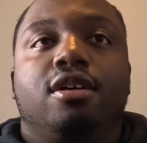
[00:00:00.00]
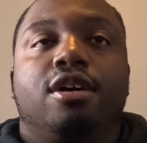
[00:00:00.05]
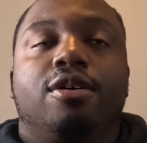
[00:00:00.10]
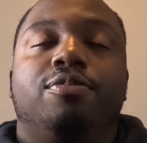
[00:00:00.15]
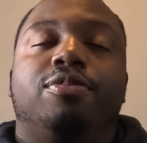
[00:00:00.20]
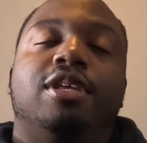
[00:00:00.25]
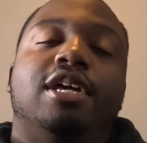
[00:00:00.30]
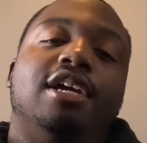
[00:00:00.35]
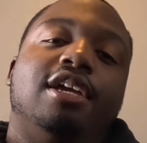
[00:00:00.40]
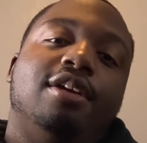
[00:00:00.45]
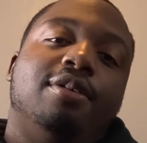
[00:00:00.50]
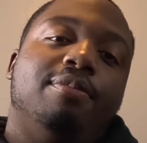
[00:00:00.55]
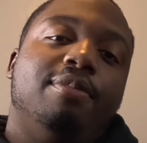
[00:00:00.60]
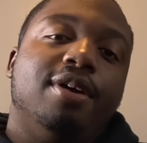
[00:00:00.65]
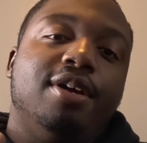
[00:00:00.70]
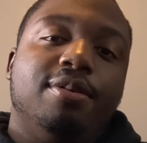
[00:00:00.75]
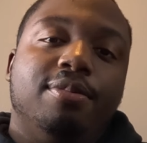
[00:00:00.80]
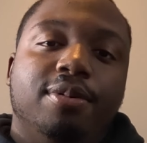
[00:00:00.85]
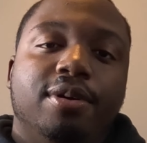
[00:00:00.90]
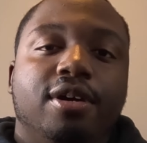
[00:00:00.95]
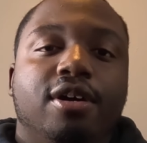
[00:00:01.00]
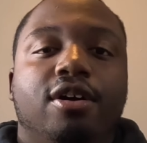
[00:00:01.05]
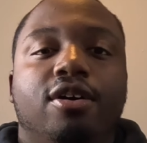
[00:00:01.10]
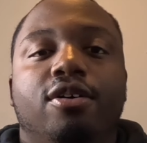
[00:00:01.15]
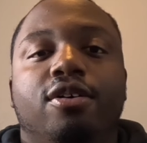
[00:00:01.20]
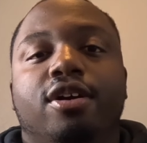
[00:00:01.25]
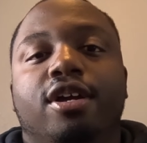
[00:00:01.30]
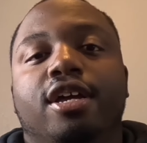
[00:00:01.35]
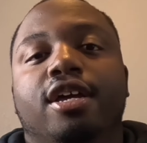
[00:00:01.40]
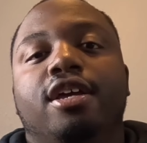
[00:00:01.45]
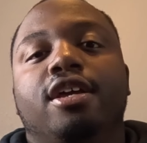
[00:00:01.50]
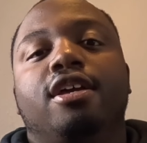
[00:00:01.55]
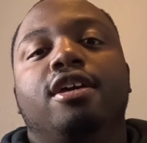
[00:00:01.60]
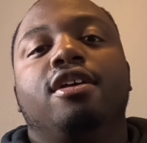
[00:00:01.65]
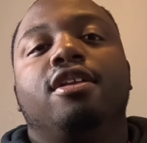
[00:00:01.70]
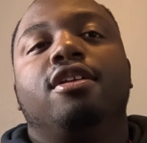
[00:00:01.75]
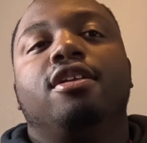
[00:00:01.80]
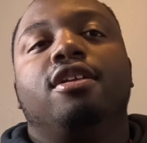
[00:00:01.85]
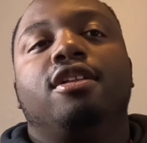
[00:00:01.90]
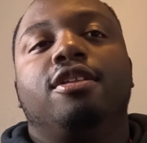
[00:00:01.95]
I'm thinking maybe
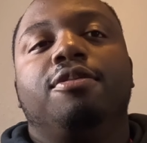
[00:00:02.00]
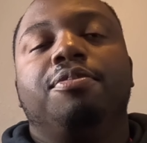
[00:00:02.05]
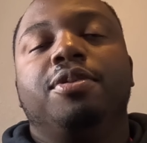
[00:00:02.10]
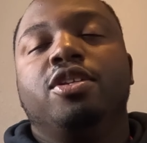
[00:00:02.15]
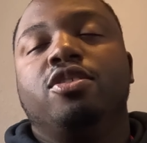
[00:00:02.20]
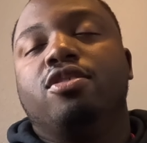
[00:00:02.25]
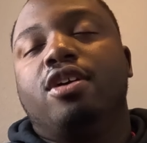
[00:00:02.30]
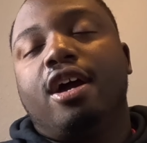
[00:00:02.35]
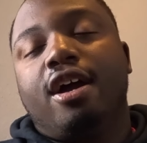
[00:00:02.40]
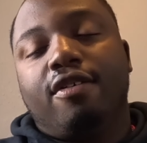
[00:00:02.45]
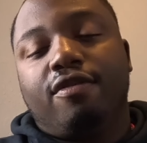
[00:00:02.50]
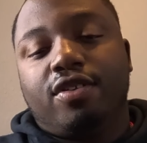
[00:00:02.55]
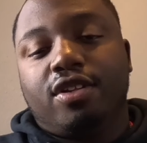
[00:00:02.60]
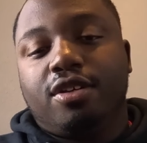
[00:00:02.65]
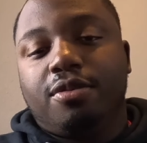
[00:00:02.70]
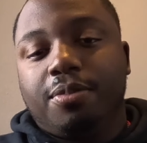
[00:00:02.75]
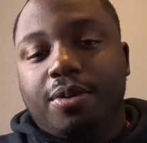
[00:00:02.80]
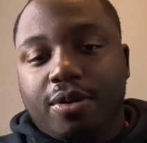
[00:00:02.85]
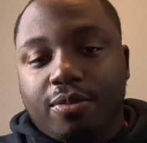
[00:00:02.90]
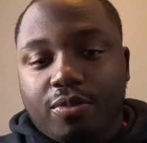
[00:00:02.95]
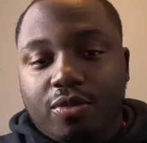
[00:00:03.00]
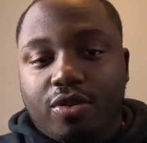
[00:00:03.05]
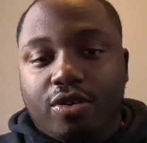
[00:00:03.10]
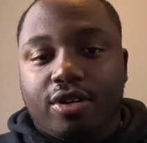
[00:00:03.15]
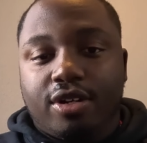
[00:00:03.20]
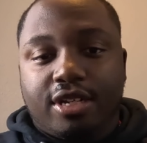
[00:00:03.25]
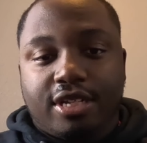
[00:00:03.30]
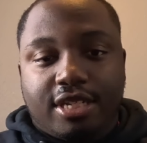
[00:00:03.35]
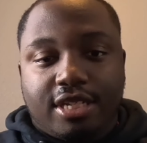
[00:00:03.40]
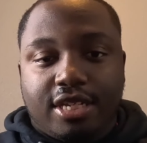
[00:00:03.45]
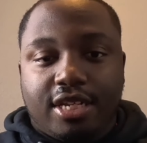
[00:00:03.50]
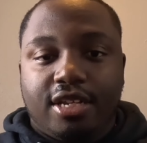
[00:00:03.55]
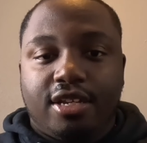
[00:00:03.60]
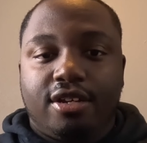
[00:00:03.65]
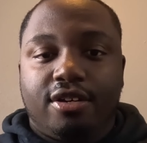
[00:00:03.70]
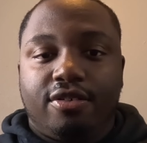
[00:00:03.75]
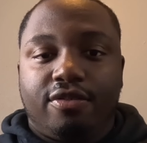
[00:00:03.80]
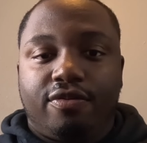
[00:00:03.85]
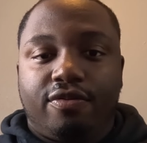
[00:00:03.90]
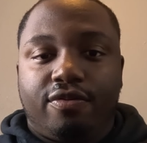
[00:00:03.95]
okay, let me drive a little bit more to see
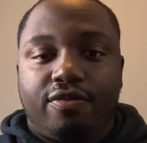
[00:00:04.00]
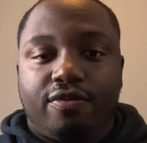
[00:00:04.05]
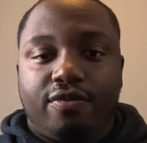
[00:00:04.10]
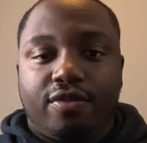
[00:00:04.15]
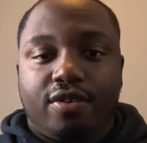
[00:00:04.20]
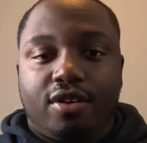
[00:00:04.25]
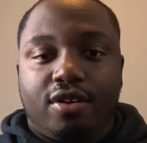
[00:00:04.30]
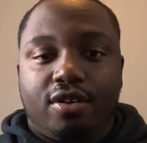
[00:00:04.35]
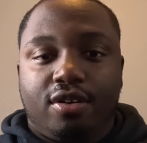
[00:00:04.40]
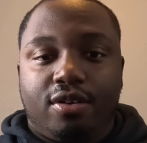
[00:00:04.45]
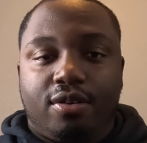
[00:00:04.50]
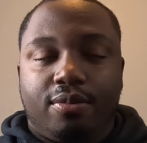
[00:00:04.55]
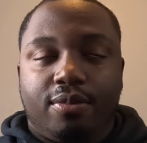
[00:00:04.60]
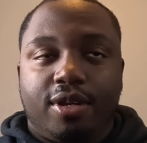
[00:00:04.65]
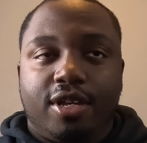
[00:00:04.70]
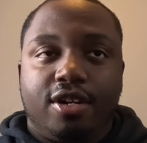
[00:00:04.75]
if um,